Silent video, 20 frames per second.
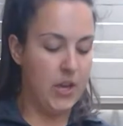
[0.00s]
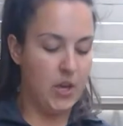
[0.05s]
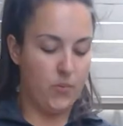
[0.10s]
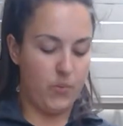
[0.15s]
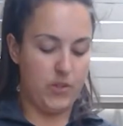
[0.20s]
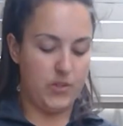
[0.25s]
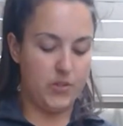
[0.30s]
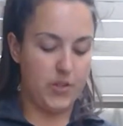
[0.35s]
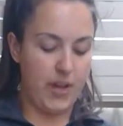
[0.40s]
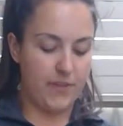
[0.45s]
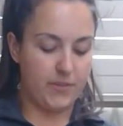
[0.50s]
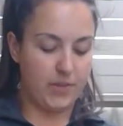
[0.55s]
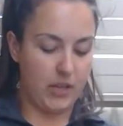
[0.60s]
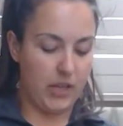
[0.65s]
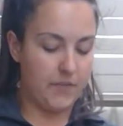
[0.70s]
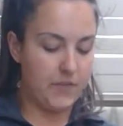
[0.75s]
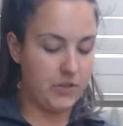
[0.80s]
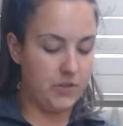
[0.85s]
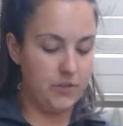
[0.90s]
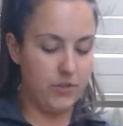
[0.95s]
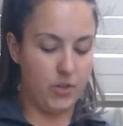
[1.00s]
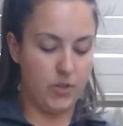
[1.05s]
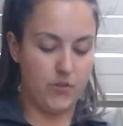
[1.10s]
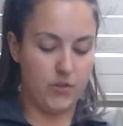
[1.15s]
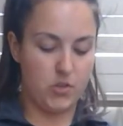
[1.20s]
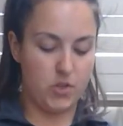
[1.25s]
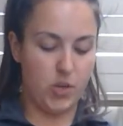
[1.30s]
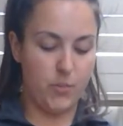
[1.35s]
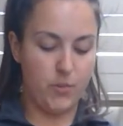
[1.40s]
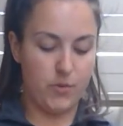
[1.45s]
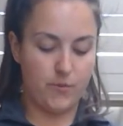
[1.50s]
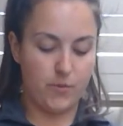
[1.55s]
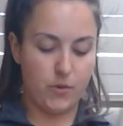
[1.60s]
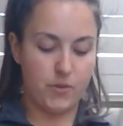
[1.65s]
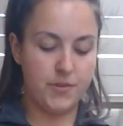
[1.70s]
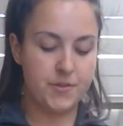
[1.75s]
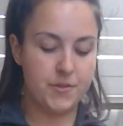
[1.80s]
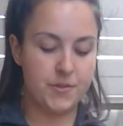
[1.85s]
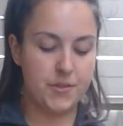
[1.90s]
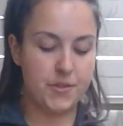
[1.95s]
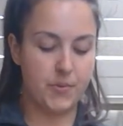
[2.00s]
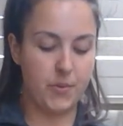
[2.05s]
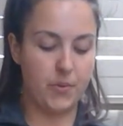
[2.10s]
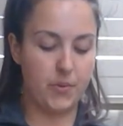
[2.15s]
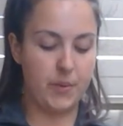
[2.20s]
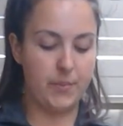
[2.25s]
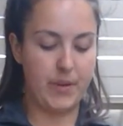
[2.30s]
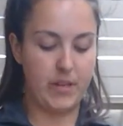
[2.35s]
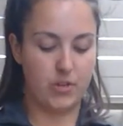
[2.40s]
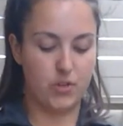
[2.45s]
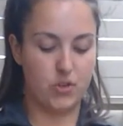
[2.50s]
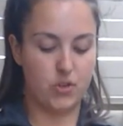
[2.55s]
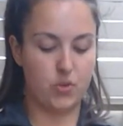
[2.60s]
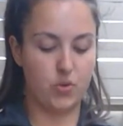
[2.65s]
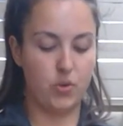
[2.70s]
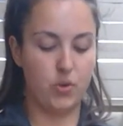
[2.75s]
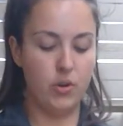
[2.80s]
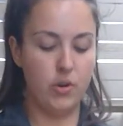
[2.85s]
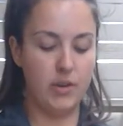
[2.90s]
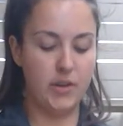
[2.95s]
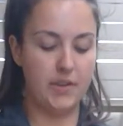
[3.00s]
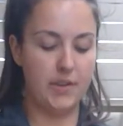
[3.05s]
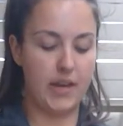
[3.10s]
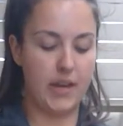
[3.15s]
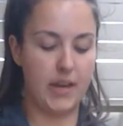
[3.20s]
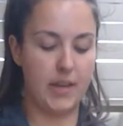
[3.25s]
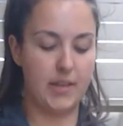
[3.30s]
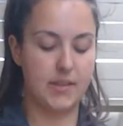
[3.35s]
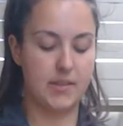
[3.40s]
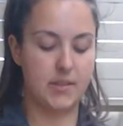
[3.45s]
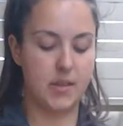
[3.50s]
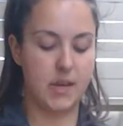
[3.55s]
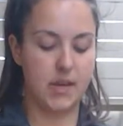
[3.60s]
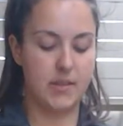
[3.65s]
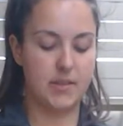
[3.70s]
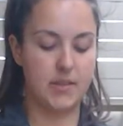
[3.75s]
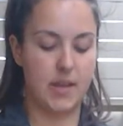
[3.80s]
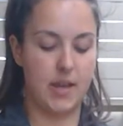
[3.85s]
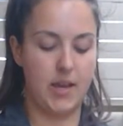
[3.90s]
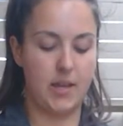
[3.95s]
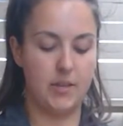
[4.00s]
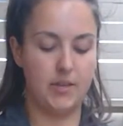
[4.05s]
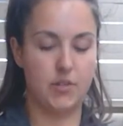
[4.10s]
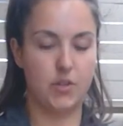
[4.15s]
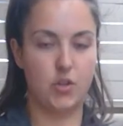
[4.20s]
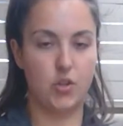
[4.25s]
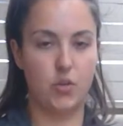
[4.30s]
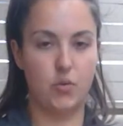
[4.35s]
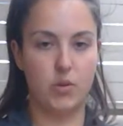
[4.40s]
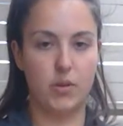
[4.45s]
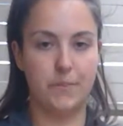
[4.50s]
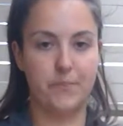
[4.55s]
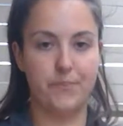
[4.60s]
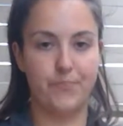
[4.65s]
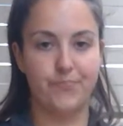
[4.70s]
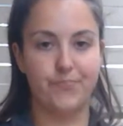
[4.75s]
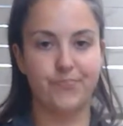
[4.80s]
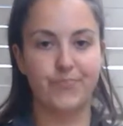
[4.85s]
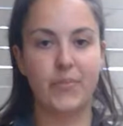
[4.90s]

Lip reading: We do have gloves on over the top, of course, so we want to make sure that it's nice and secure.